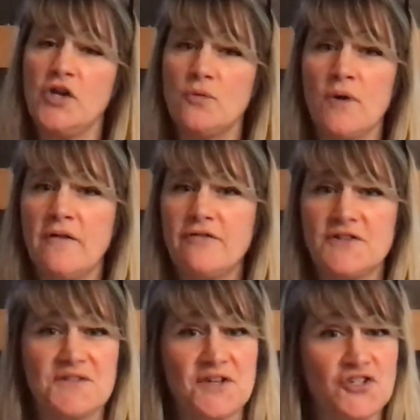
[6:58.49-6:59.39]
you write for
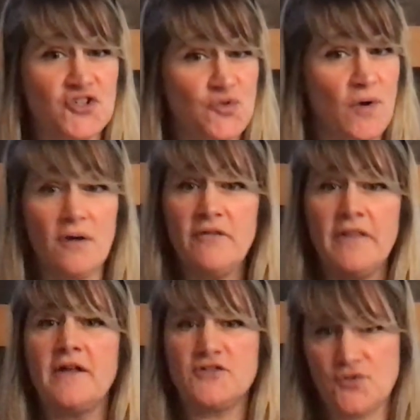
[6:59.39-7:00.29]
Discussion 12,
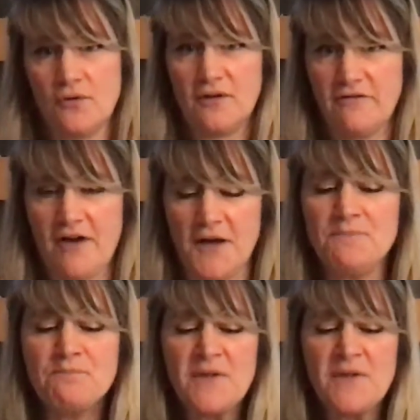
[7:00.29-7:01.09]
and that's totally fine.